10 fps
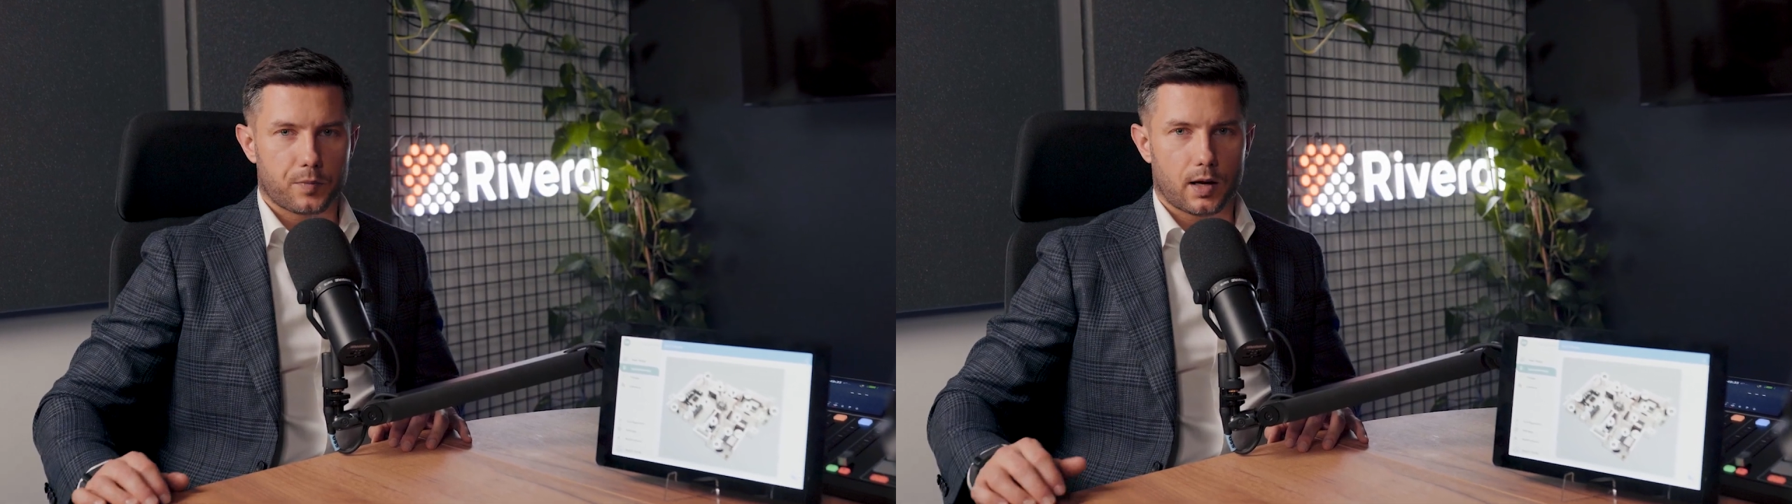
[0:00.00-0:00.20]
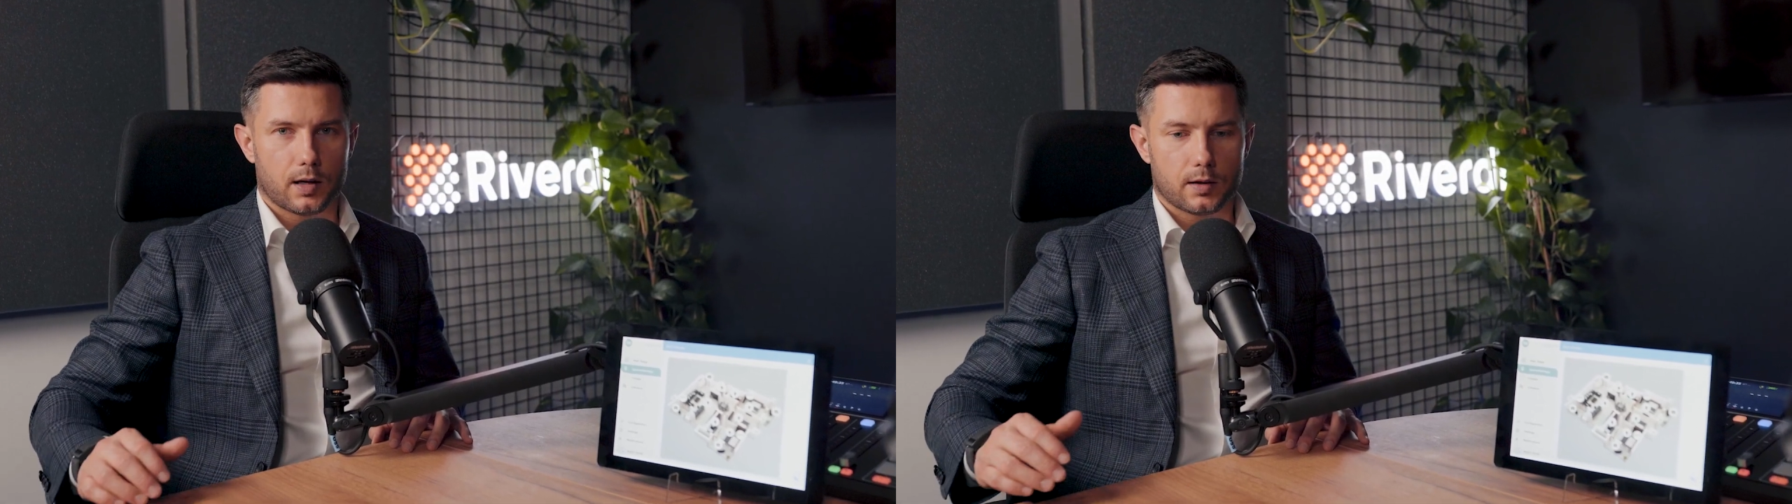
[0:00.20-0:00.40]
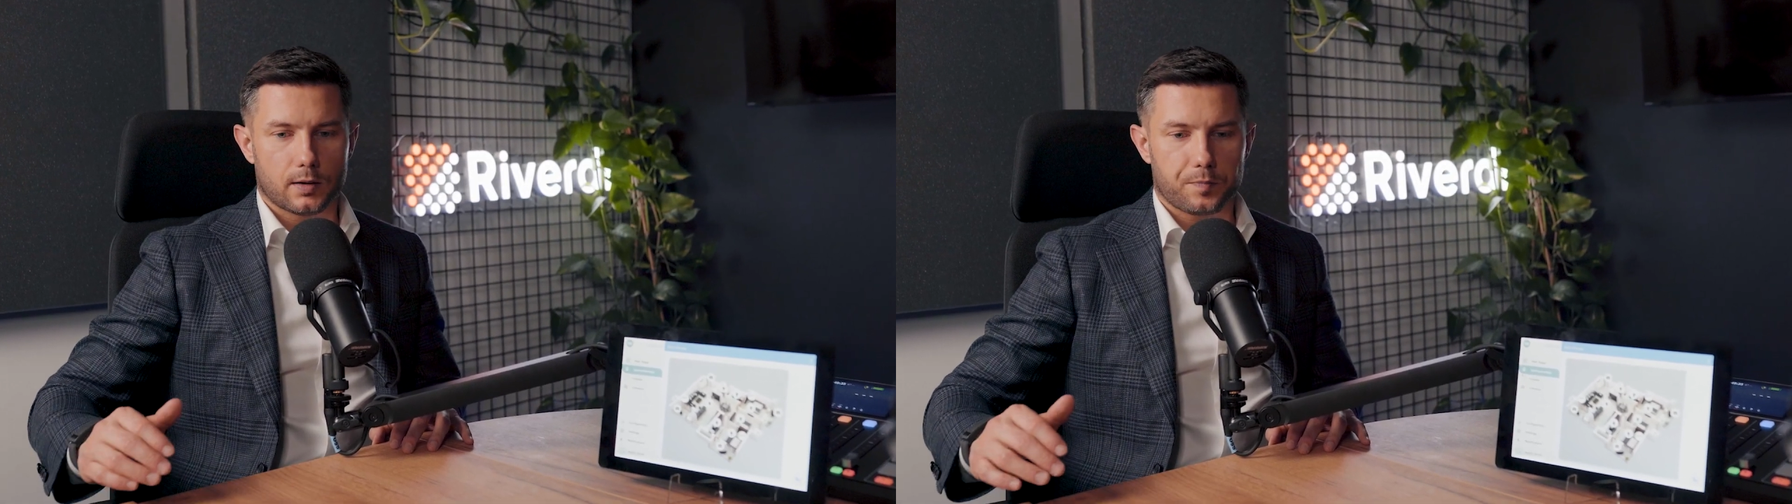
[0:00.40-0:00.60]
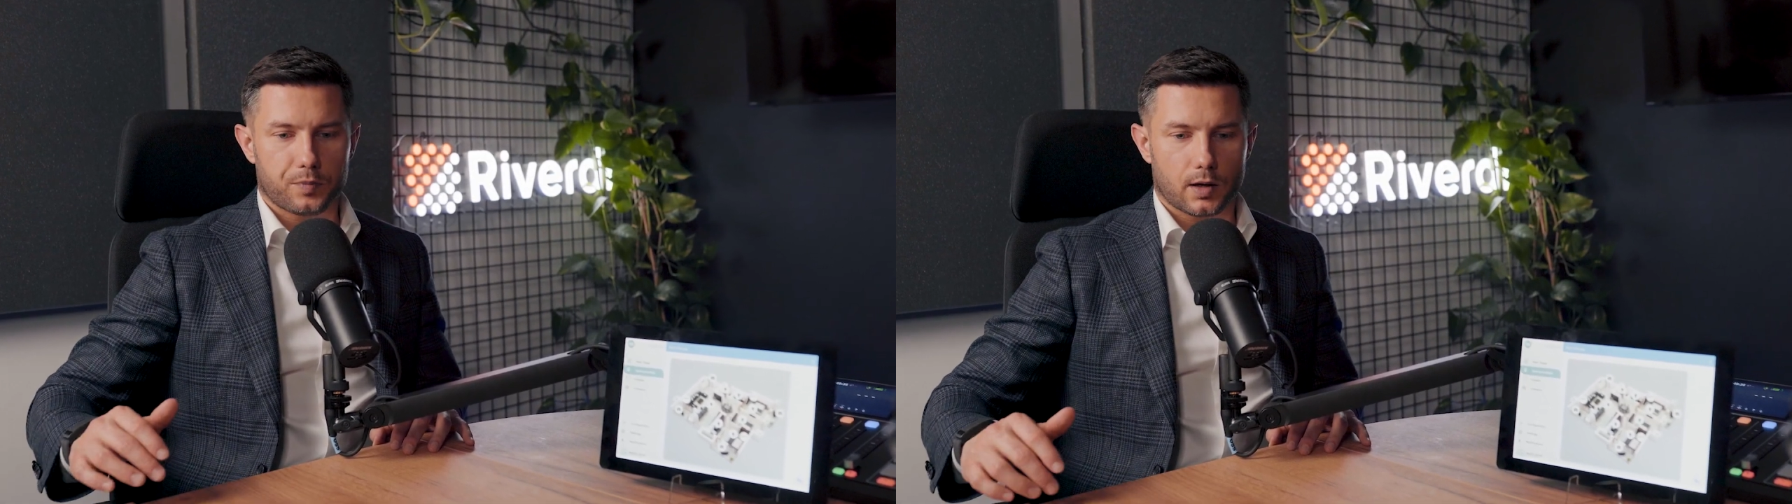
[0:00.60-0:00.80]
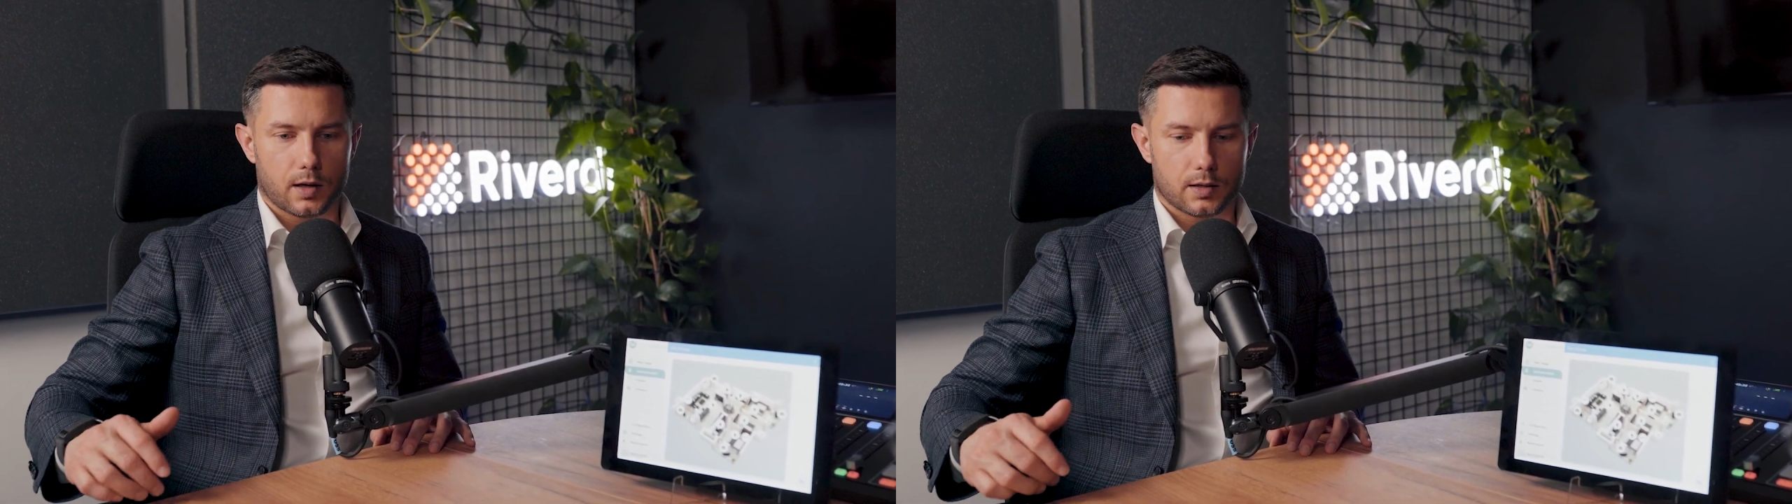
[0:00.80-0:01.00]
And
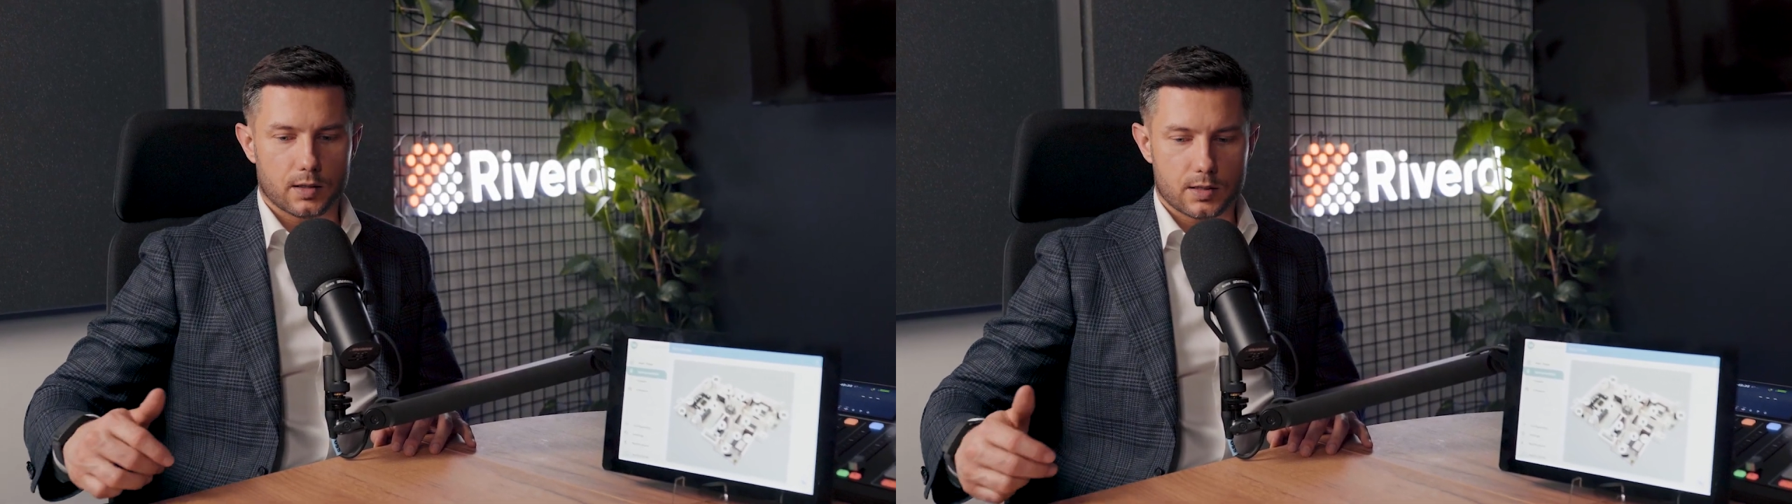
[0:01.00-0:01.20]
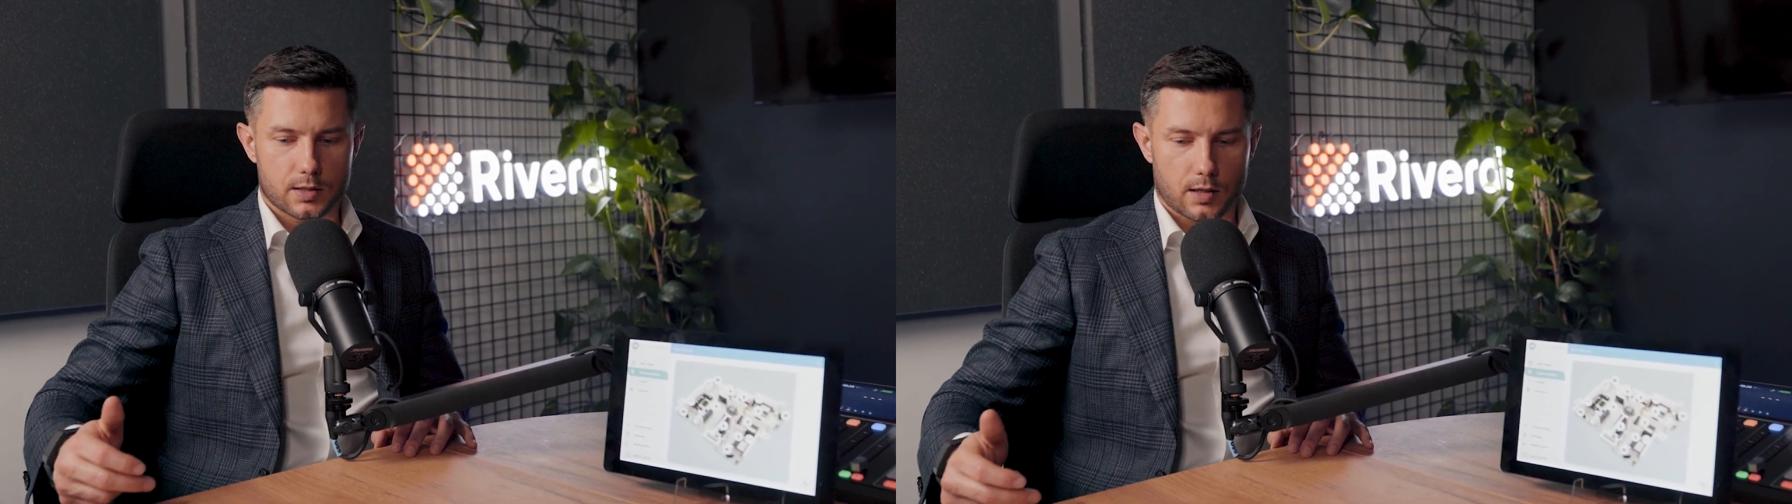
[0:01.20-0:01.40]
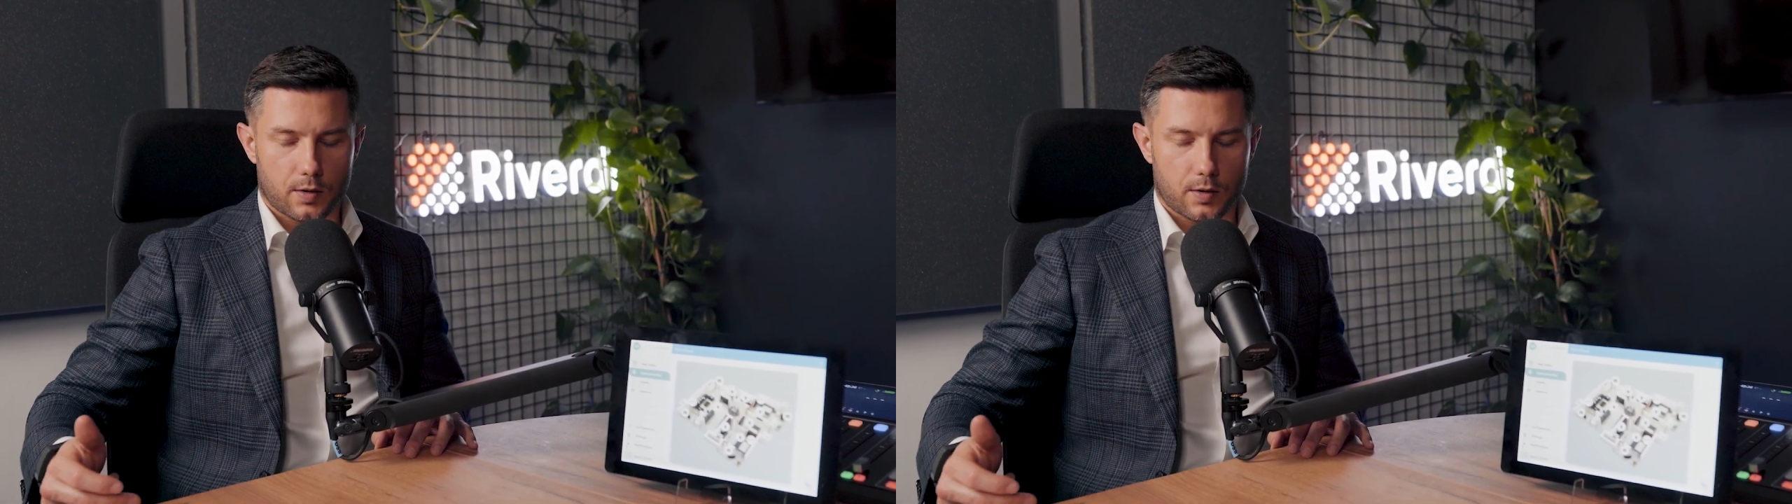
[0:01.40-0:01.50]
this